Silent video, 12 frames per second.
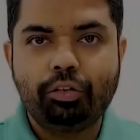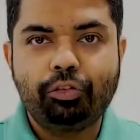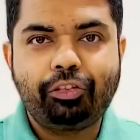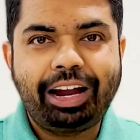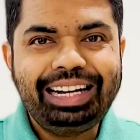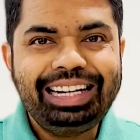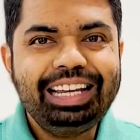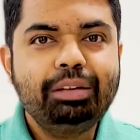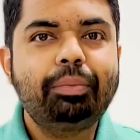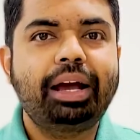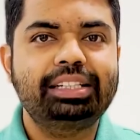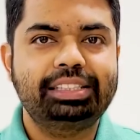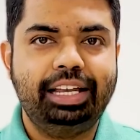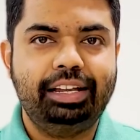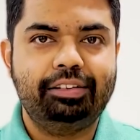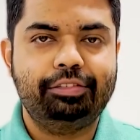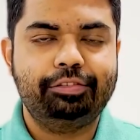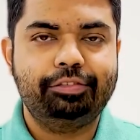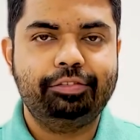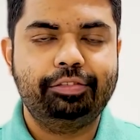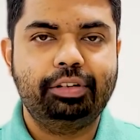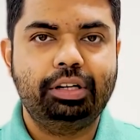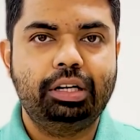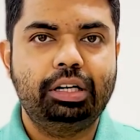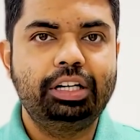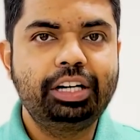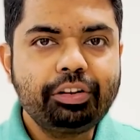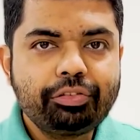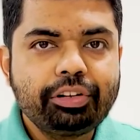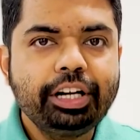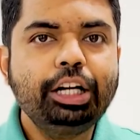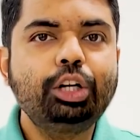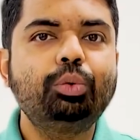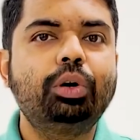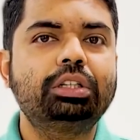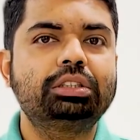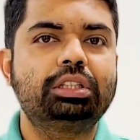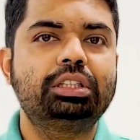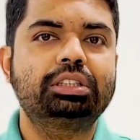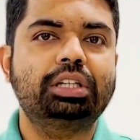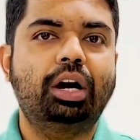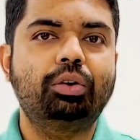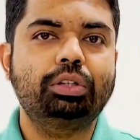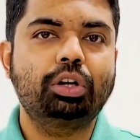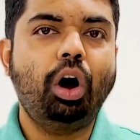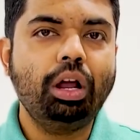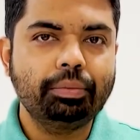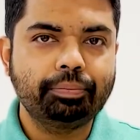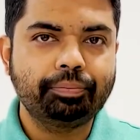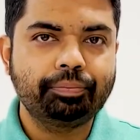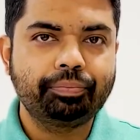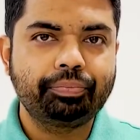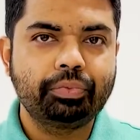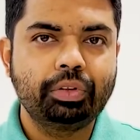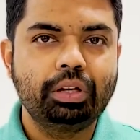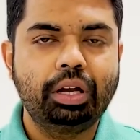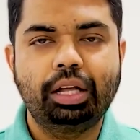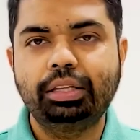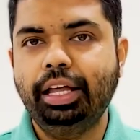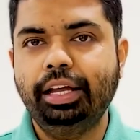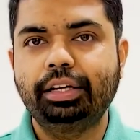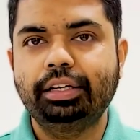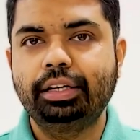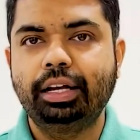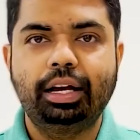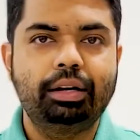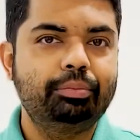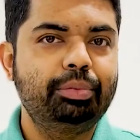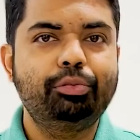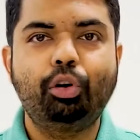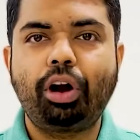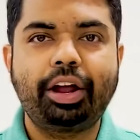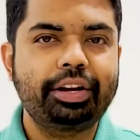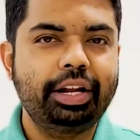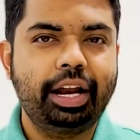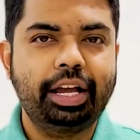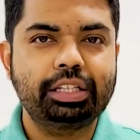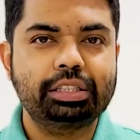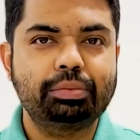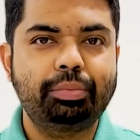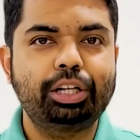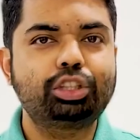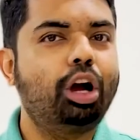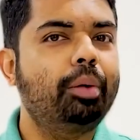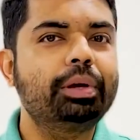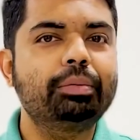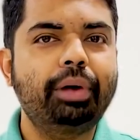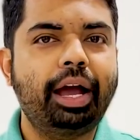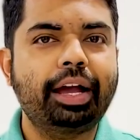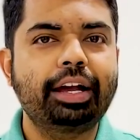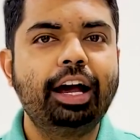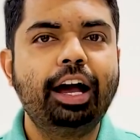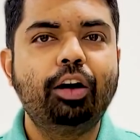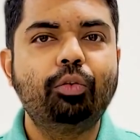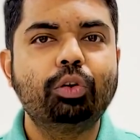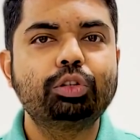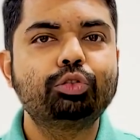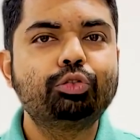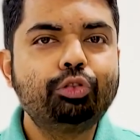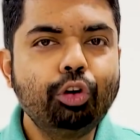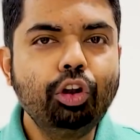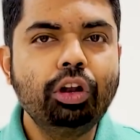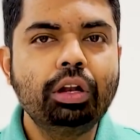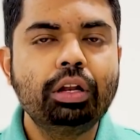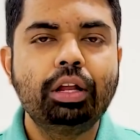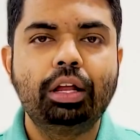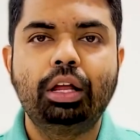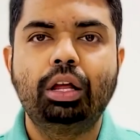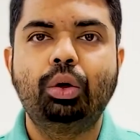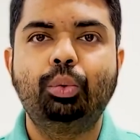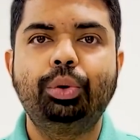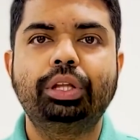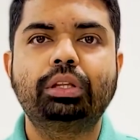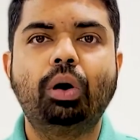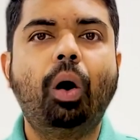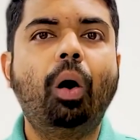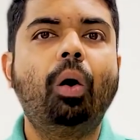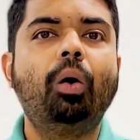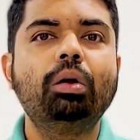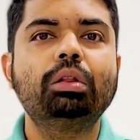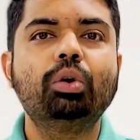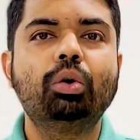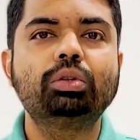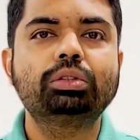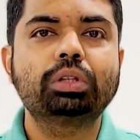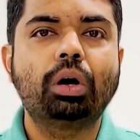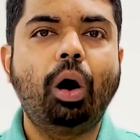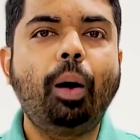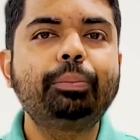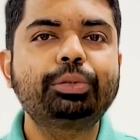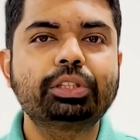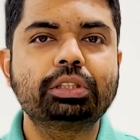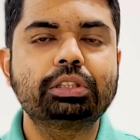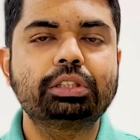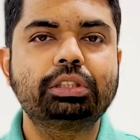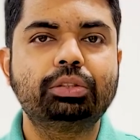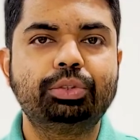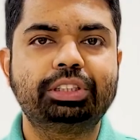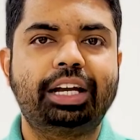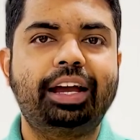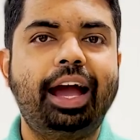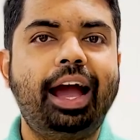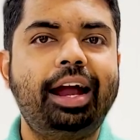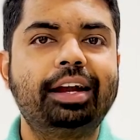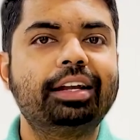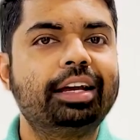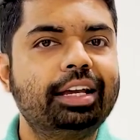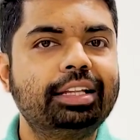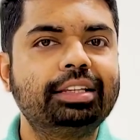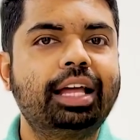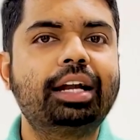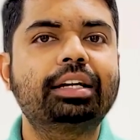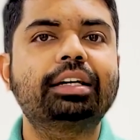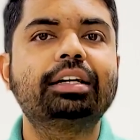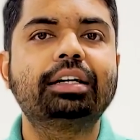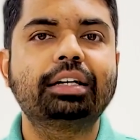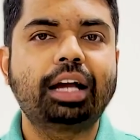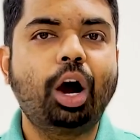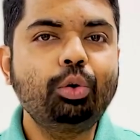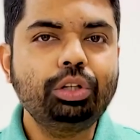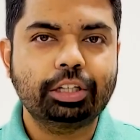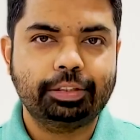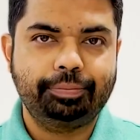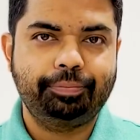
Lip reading: finding myself drifting towards the discount column. And then before I realized, my shopping bag was full with all those options which I had in that counter.